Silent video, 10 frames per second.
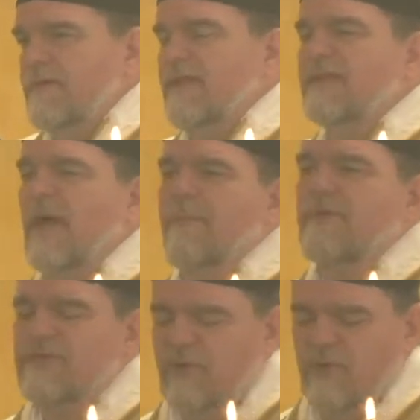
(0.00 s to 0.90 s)
St.
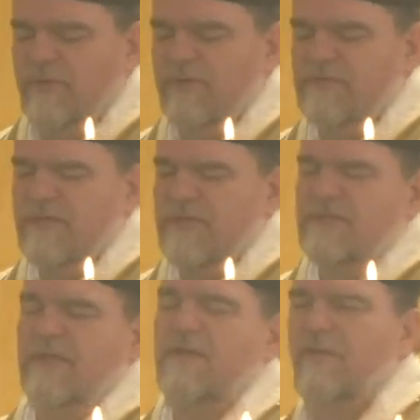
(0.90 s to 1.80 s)
Thomas told is,
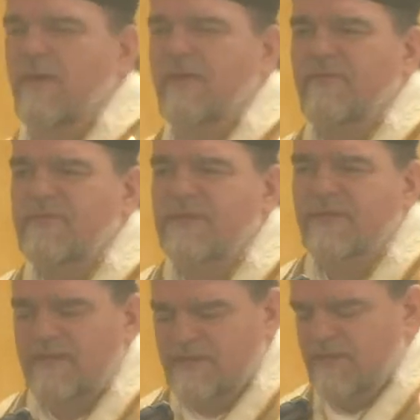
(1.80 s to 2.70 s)
is uh, one of his,
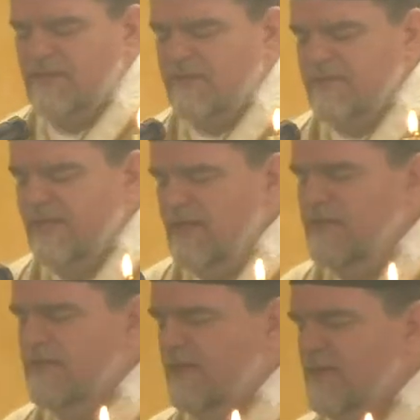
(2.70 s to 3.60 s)
uh, his,
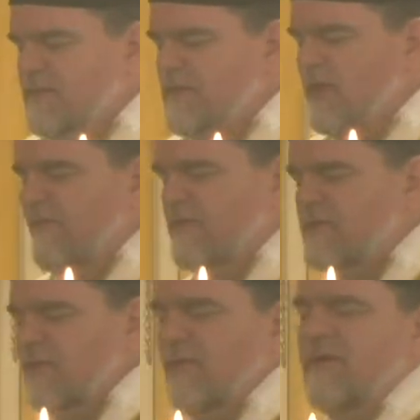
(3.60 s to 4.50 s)
his uh,
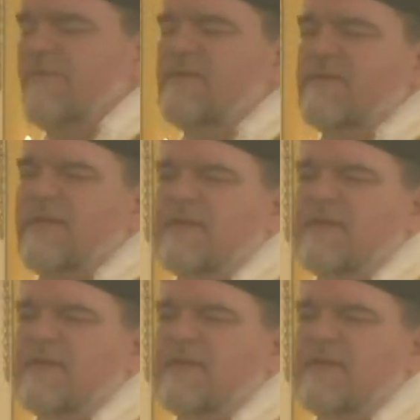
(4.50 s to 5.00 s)
servants or one of his uh,